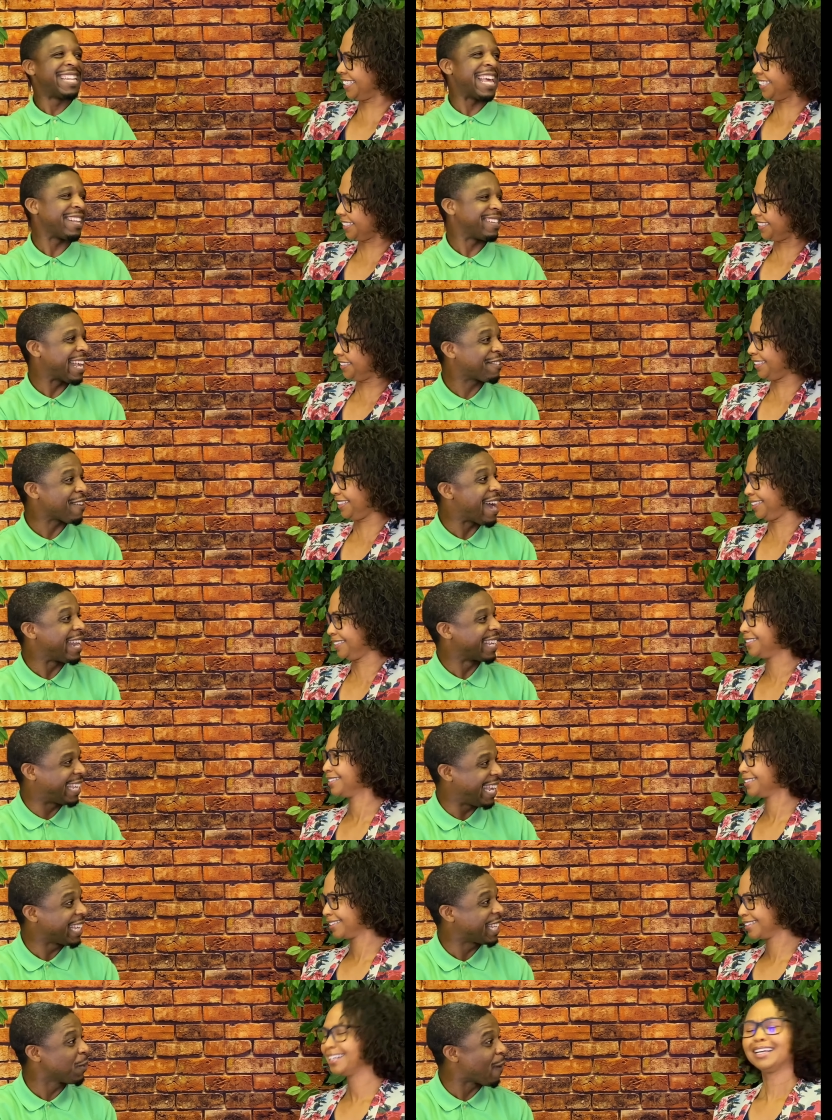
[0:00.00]
Speaker 1: they, they trying to
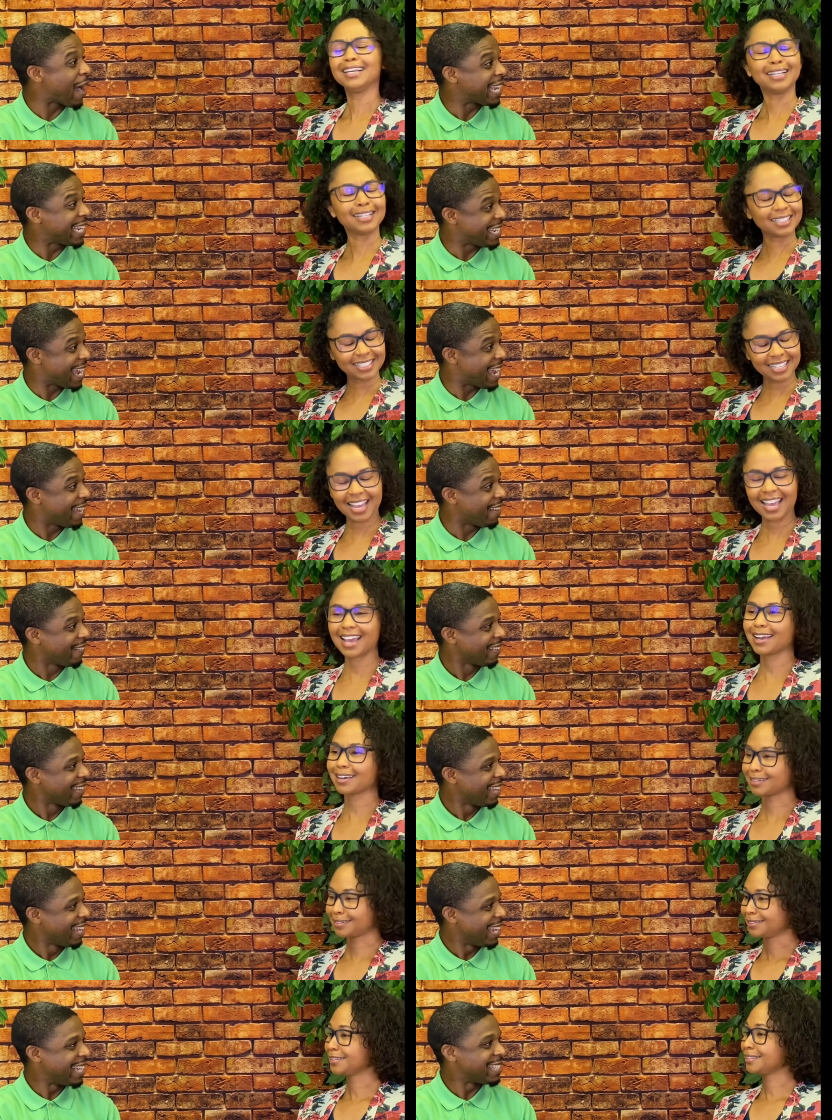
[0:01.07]
kick you while you're down. Yeah.
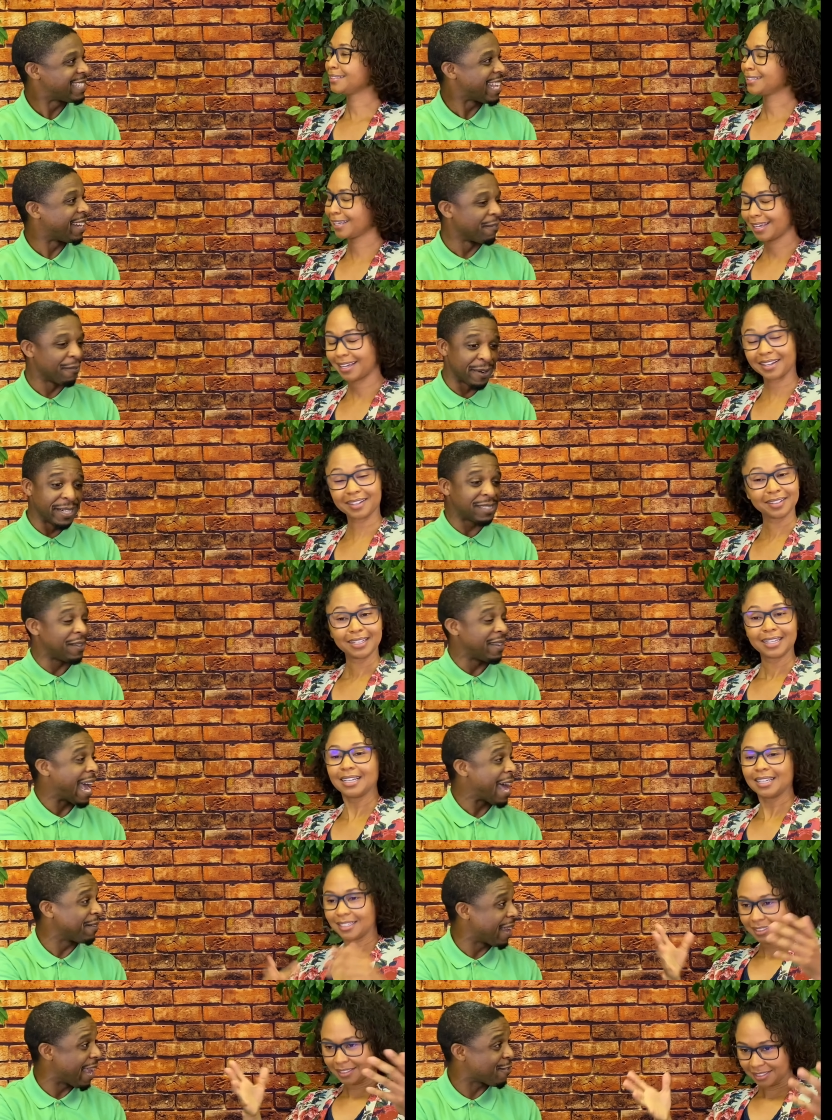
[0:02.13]
Instead yeah. of reaching out
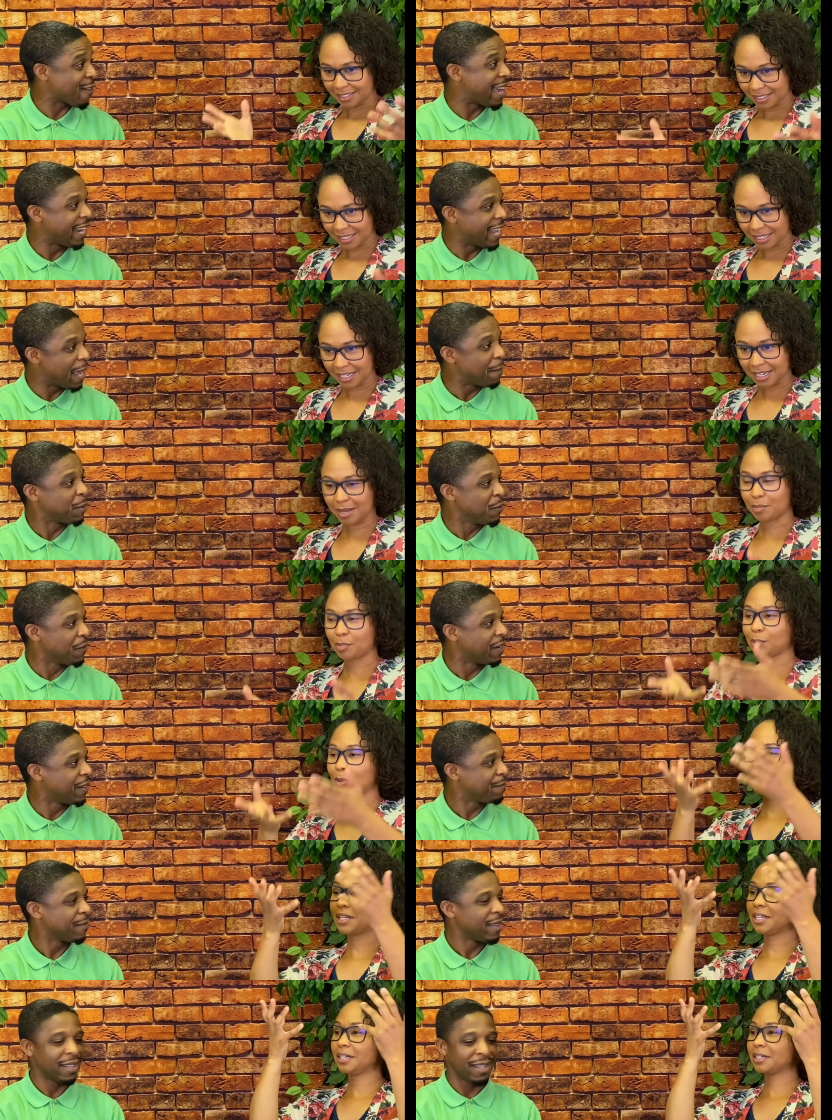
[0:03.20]
and trying to help you up. Oh,
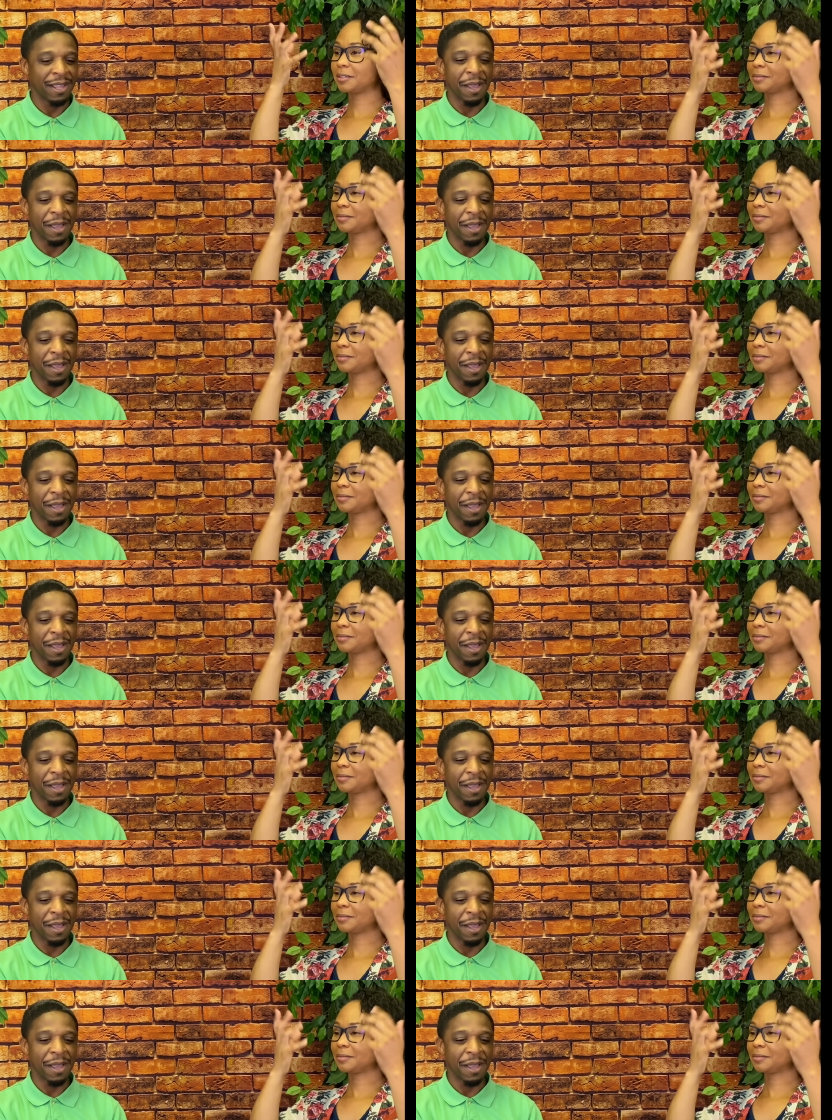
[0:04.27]
yeah.